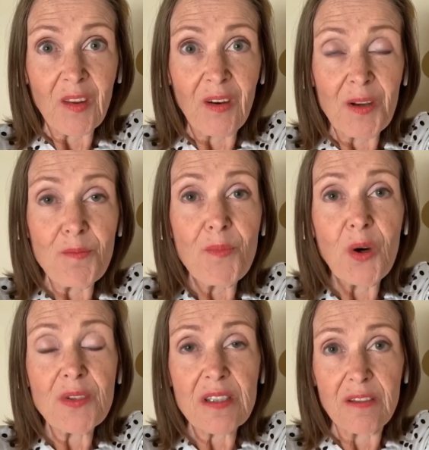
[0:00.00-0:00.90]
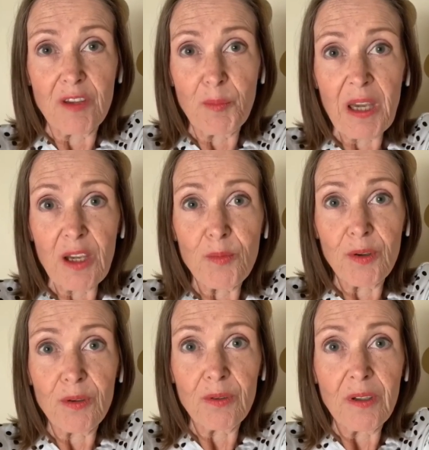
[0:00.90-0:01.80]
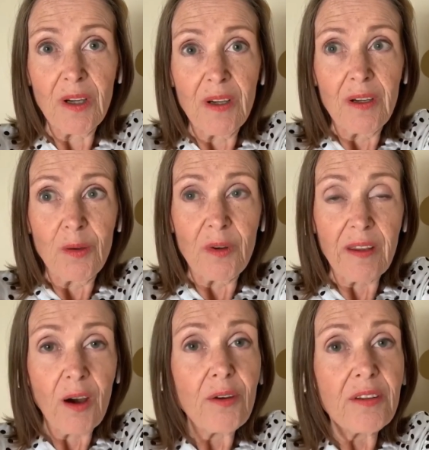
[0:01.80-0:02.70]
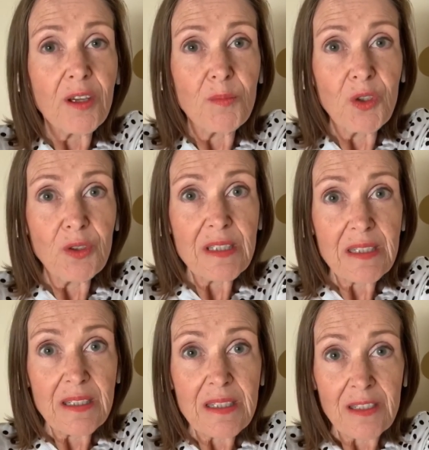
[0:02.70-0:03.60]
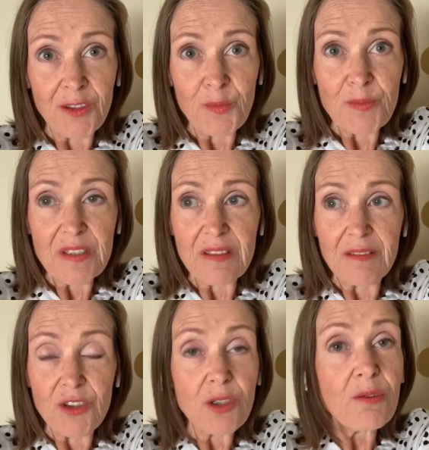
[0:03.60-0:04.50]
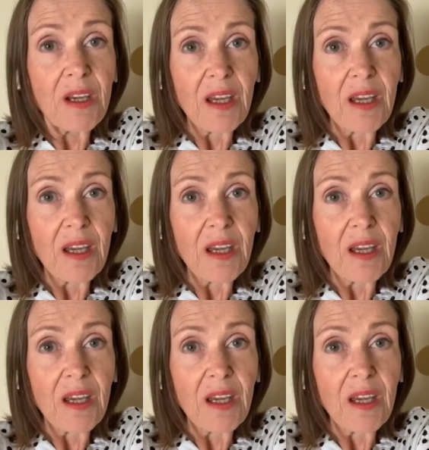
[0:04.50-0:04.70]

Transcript: right? Most of the people with healthy immune systems do